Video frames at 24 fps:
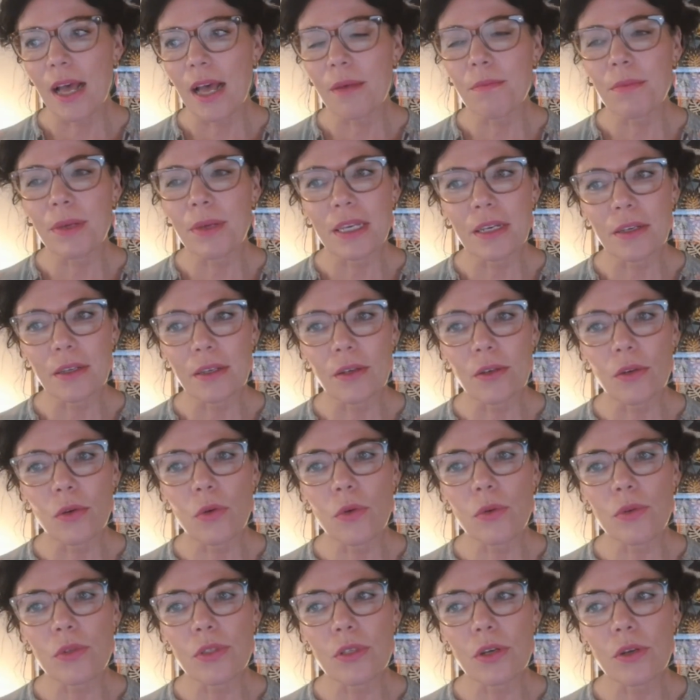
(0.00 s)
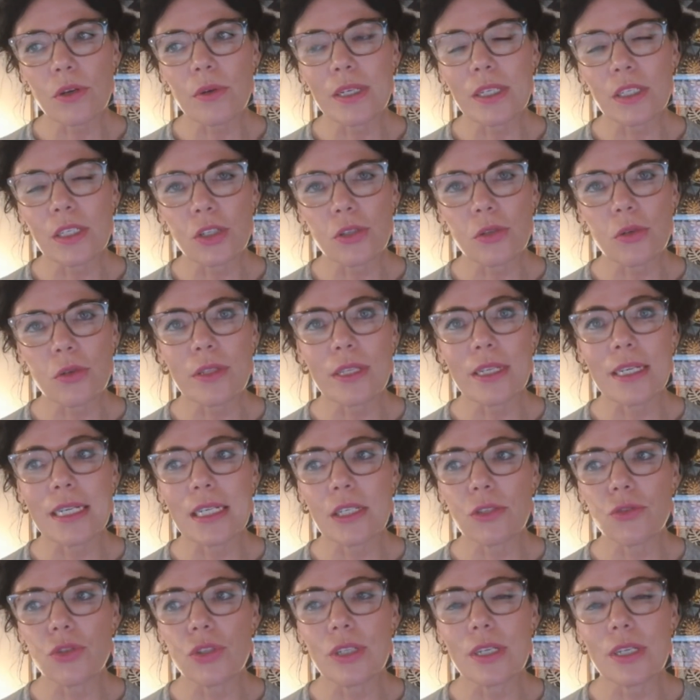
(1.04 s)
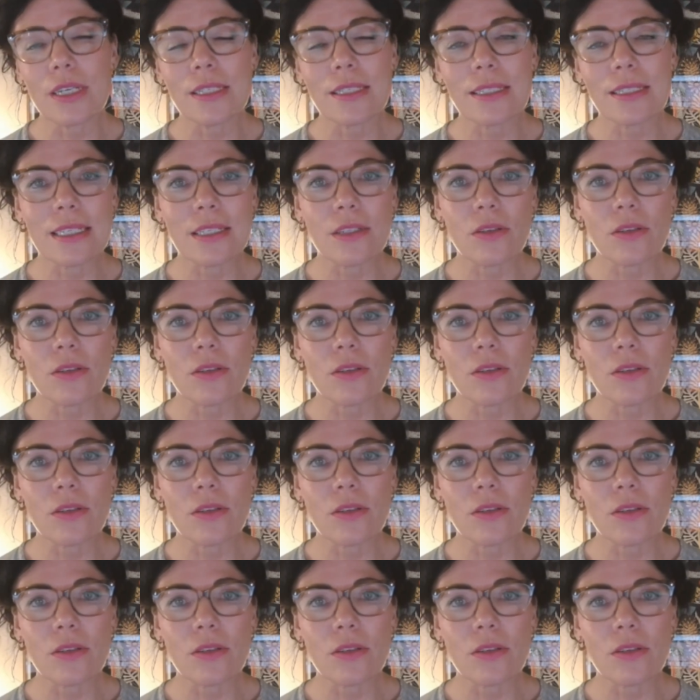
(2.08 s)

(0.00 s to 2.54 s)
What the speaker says: but it can also ensure that estrogen is